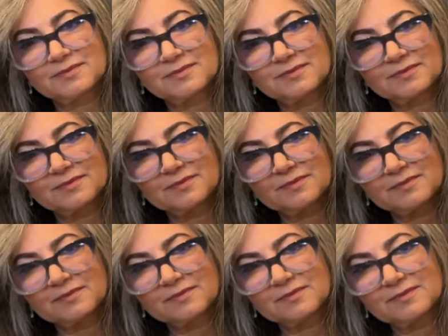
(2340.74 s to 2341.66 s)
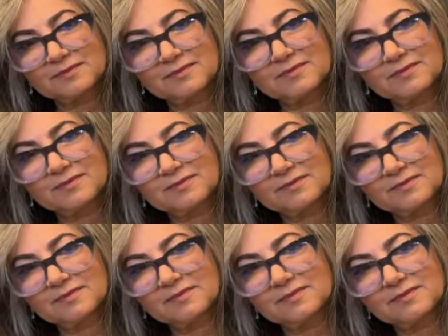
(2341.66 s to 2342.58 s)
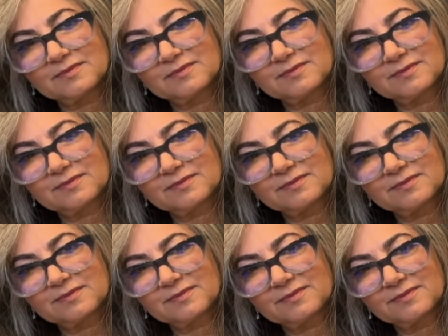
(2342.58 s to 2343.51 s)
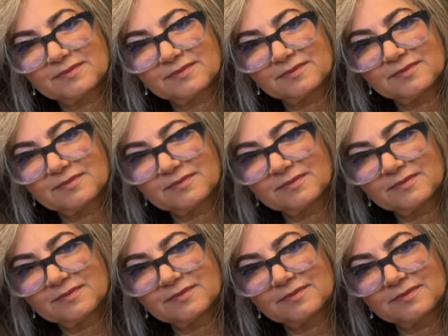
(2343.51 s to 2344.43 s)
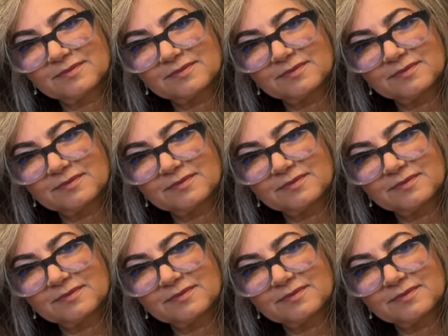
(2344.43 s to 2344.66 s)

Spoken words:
(silent)